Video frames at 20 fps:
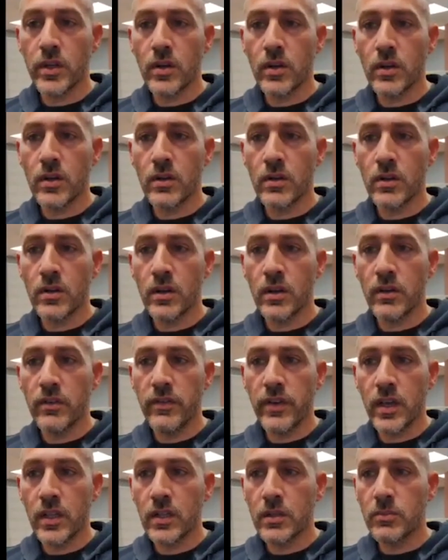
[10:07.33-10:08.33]
are
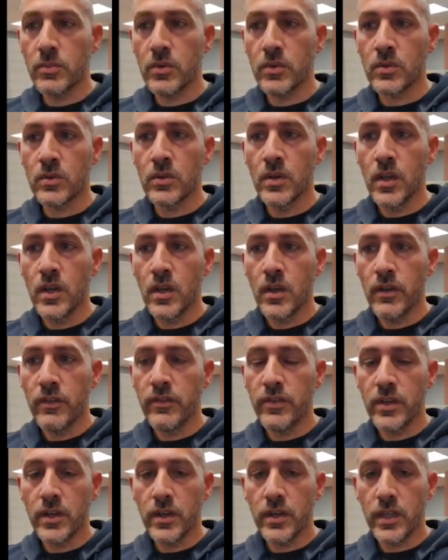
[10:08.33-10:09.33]
available
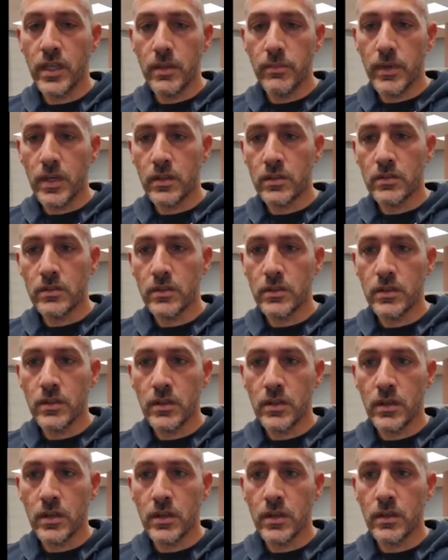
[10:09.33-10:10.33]
via email.
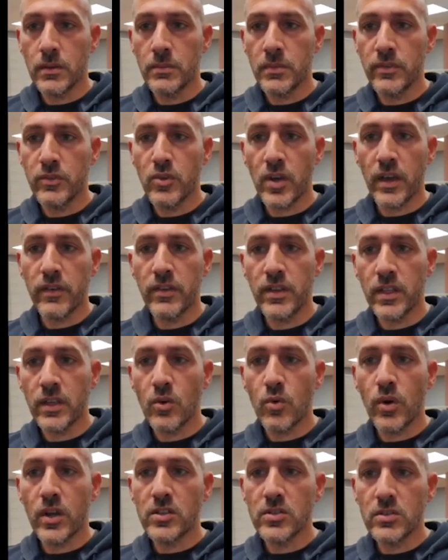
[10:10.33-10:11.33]
If you have any
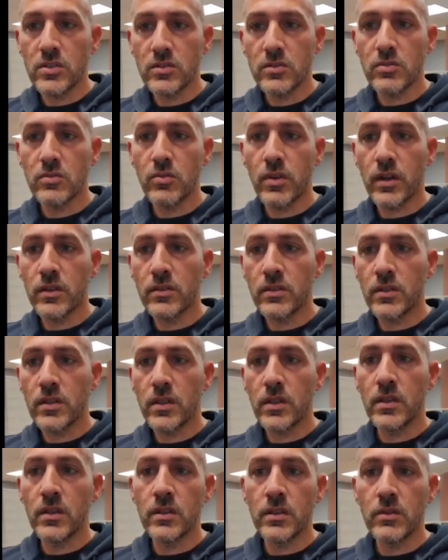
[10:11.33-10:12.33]
questions throughout
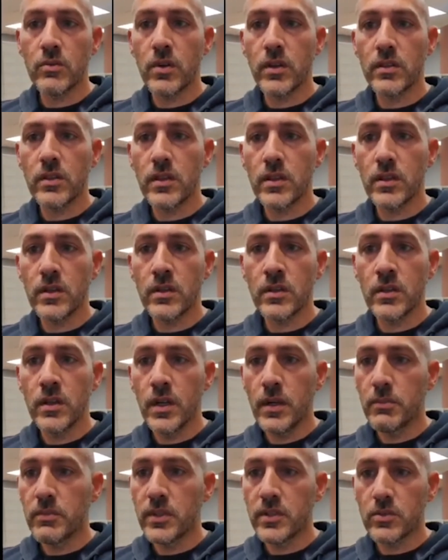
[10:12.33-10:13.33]
the year,
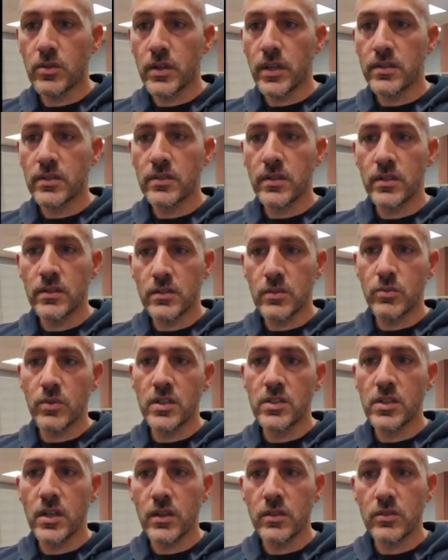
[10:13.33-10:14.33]
please don't hesitate to
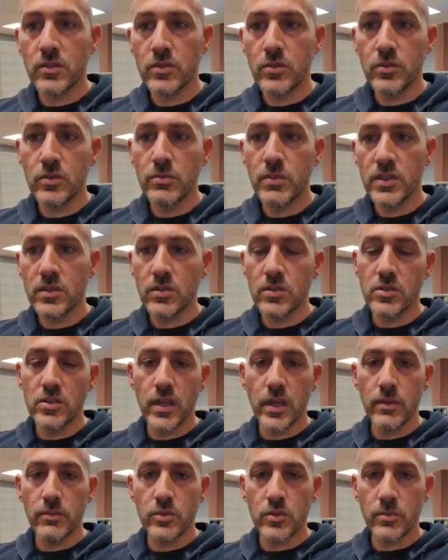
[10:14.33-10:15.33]
reach out to Mr.
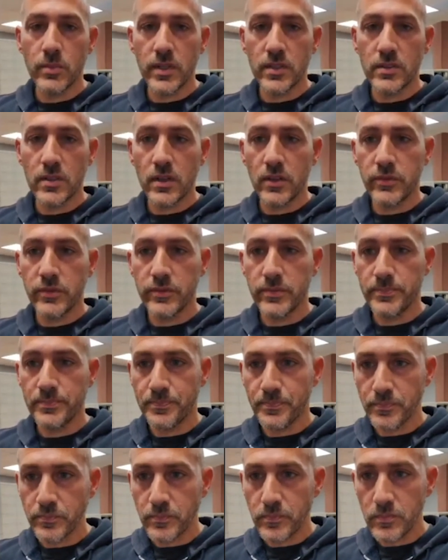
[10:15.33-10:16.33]
James or myself.
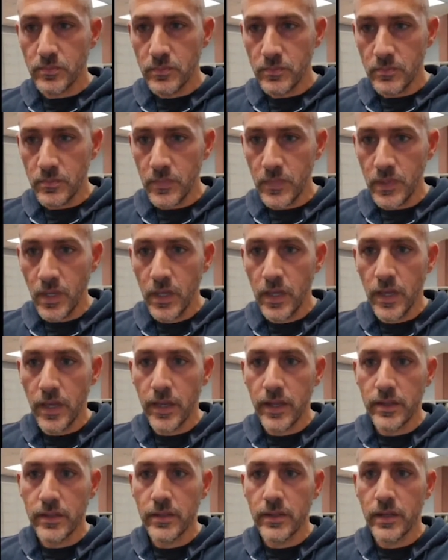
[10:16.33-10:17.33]

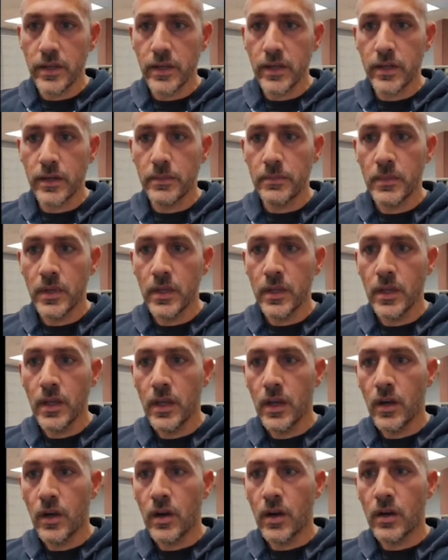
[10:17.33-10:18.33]
And
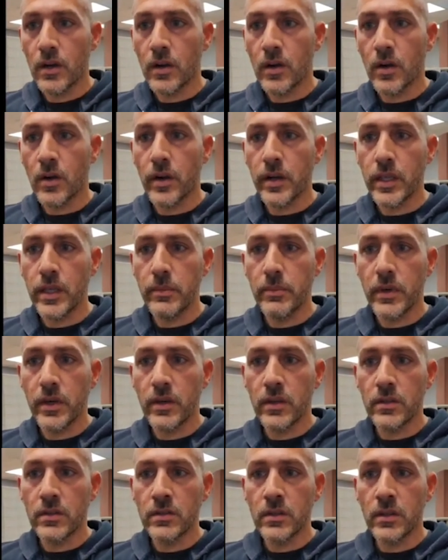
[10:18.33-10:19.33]
our
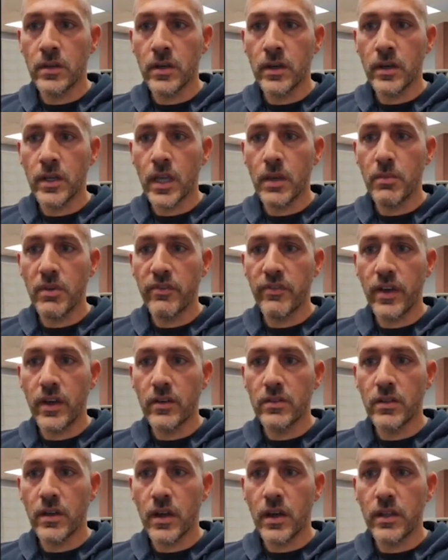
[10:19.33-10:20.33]
email can be
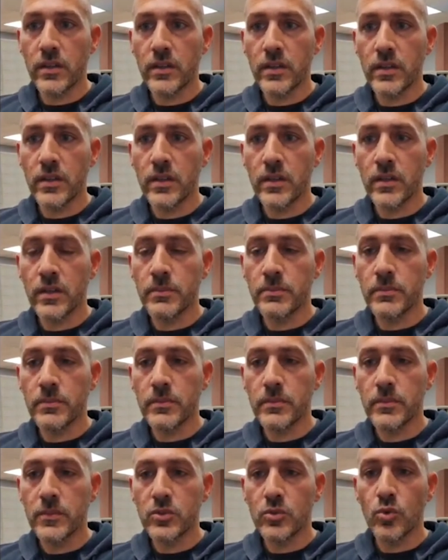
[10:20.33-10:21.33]
found on the
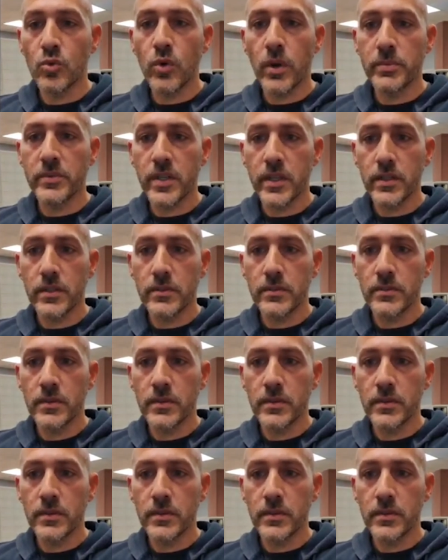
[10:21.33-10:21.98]
school website,